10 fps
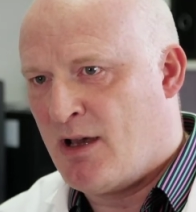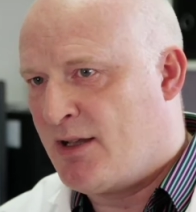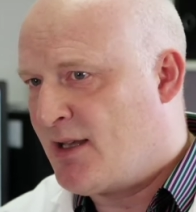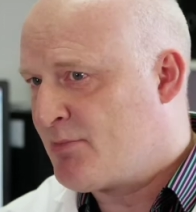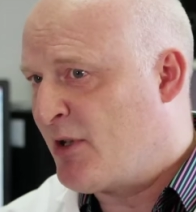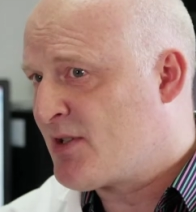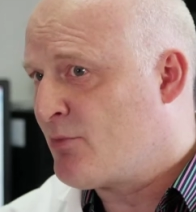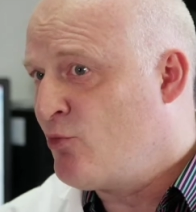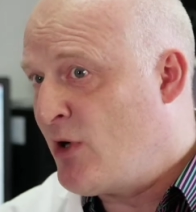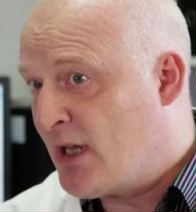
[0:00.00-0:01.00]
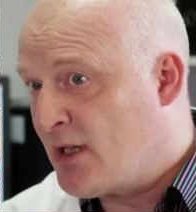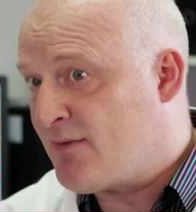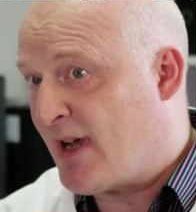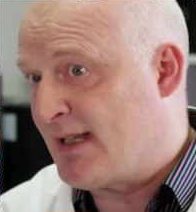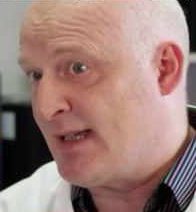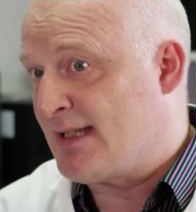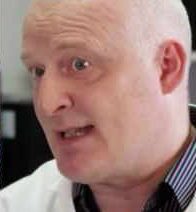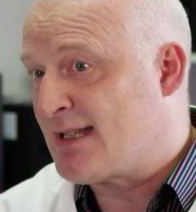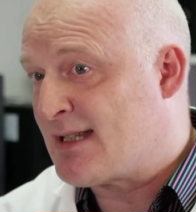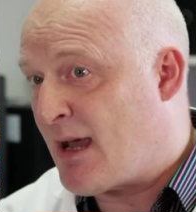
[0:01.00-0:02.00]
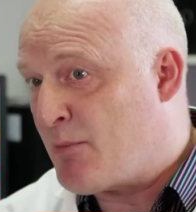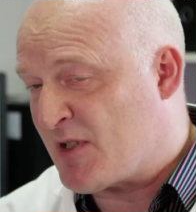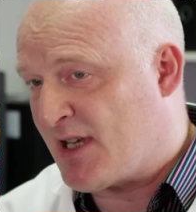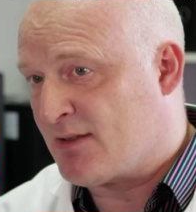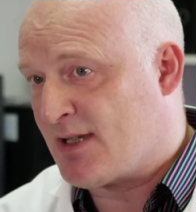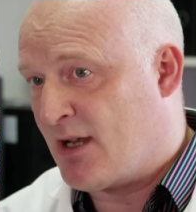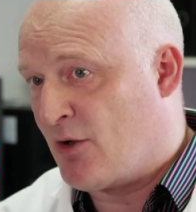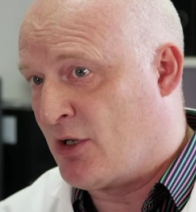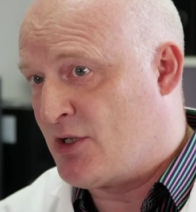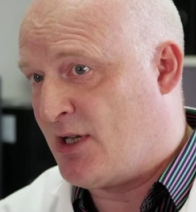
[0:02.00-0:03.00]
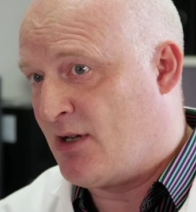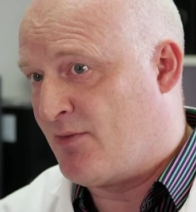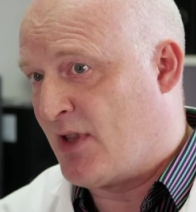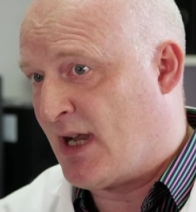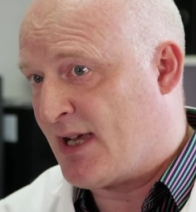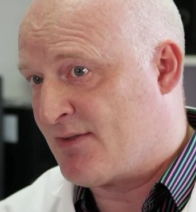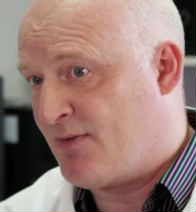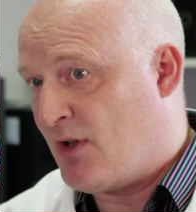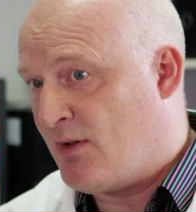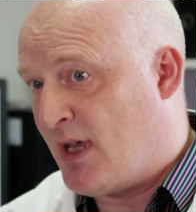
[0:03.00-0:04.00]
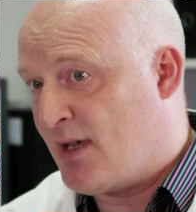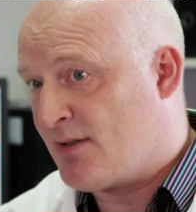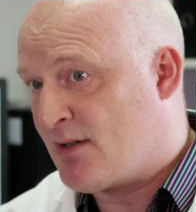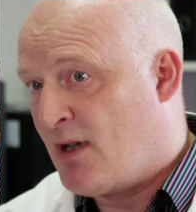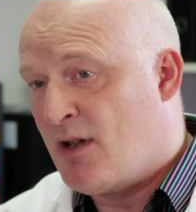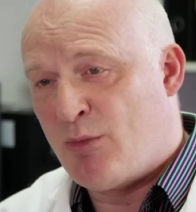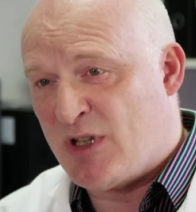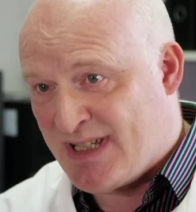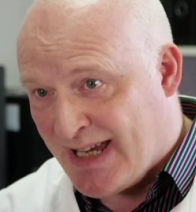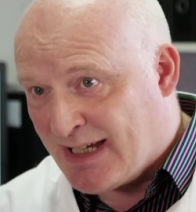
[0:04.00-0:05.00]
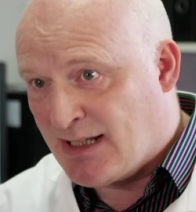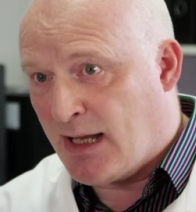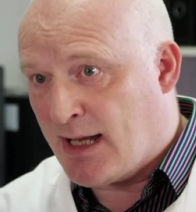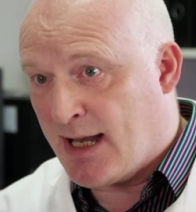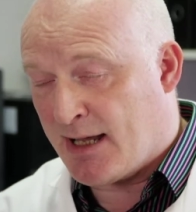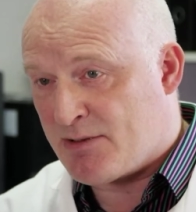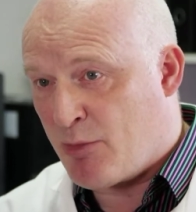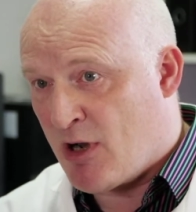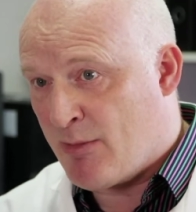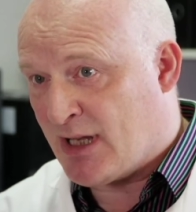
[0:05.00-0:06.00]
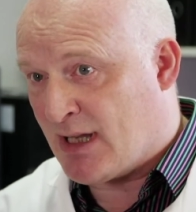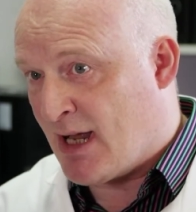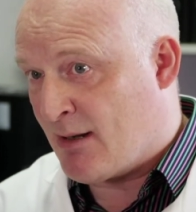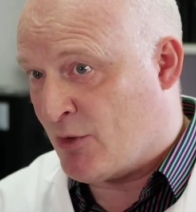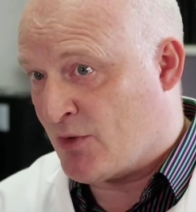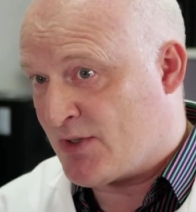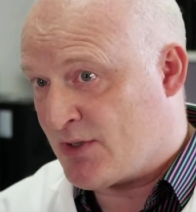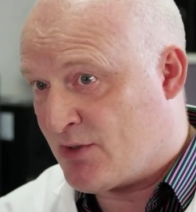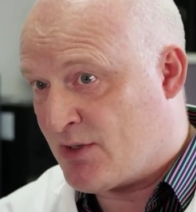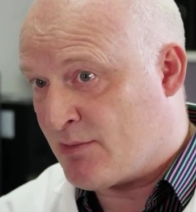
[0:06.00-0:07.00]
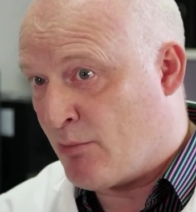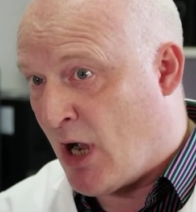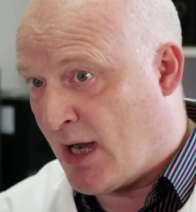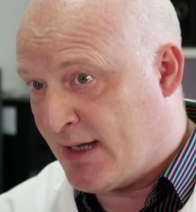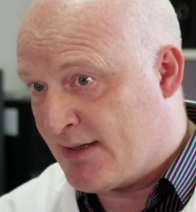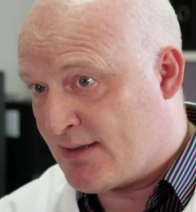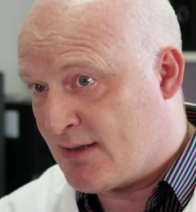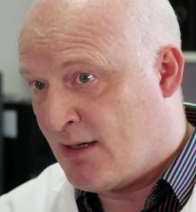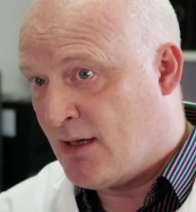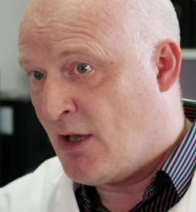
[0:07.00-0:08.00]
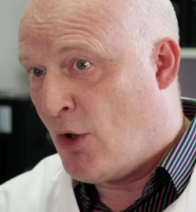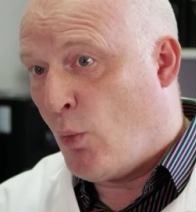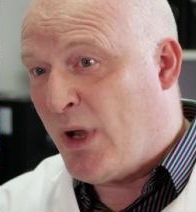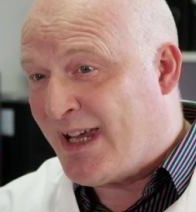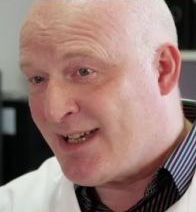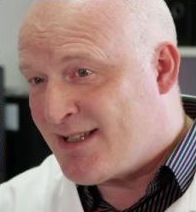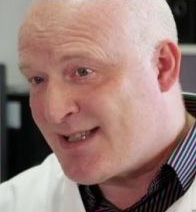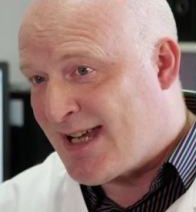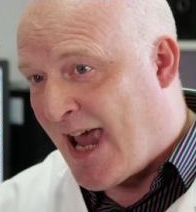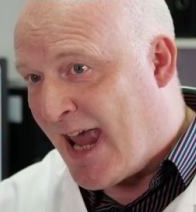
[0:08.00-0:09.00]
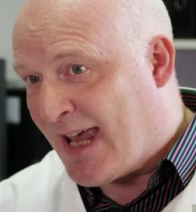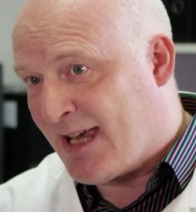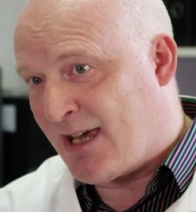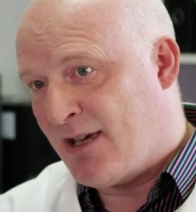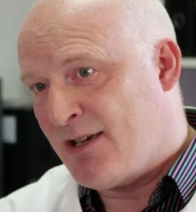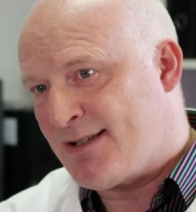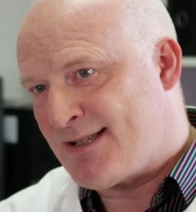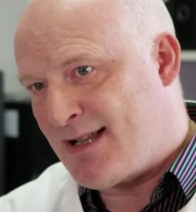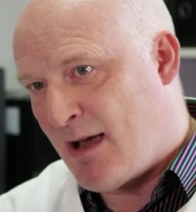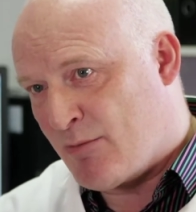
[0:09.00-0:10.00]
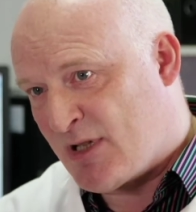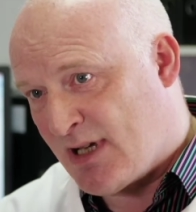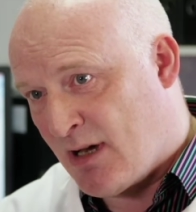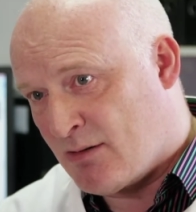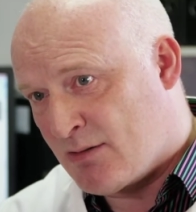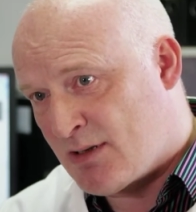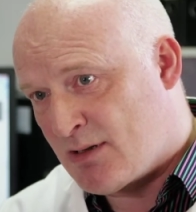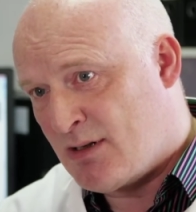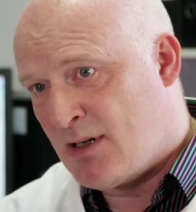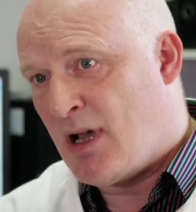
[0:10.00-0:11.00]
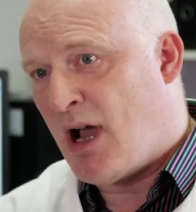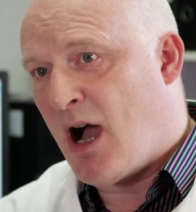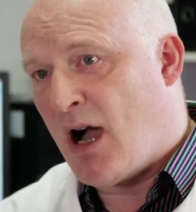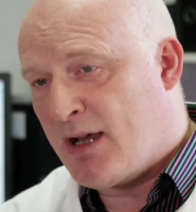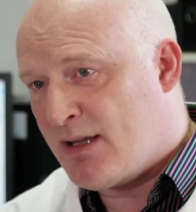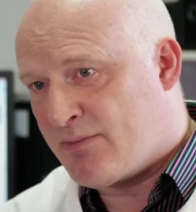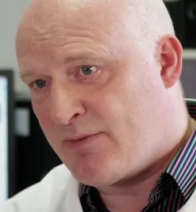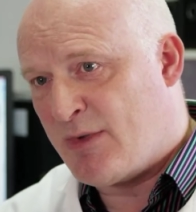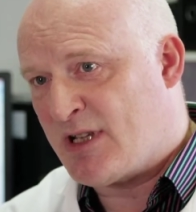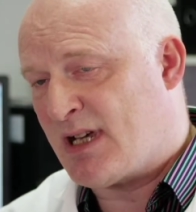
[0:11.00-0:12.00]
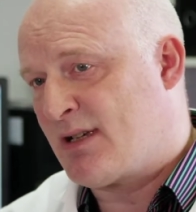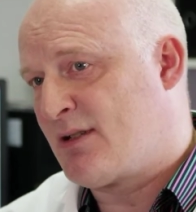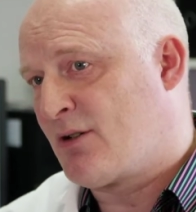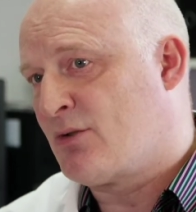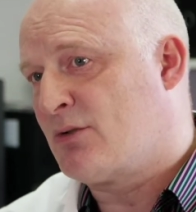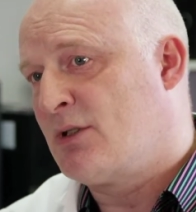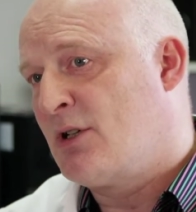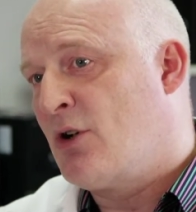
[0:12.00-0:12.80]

And there's been some real advances in stem cell technology over the last few years, particularly in experimental animals such as mice. We can take stem cells, either from the testicle